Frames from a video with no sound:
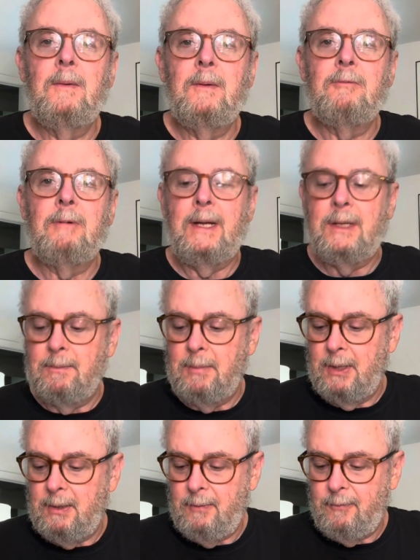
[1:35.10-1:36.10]
random
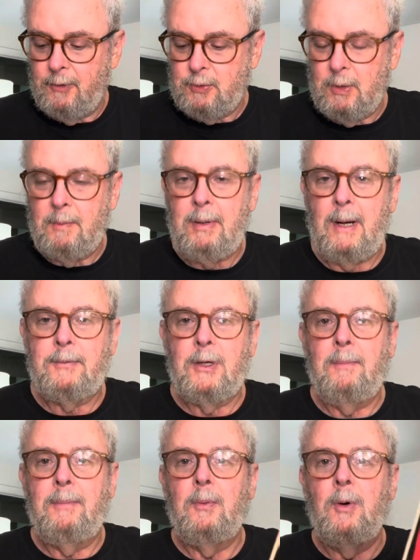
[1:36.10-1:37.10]
button, first one that popped
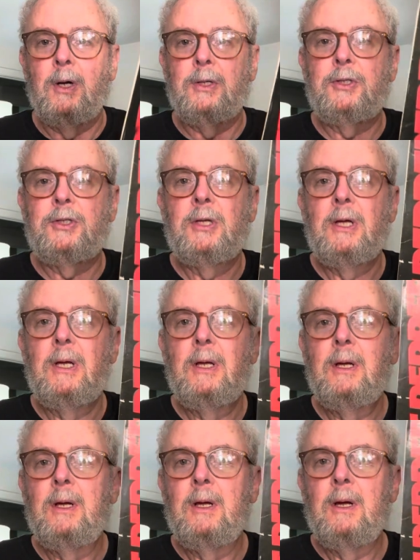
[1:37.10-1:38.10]
up was
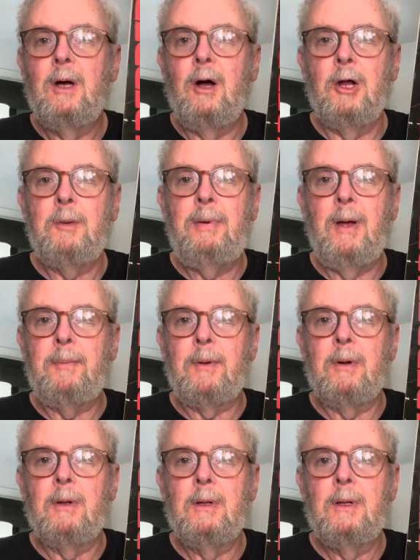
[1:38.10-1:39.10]
Art Pepper.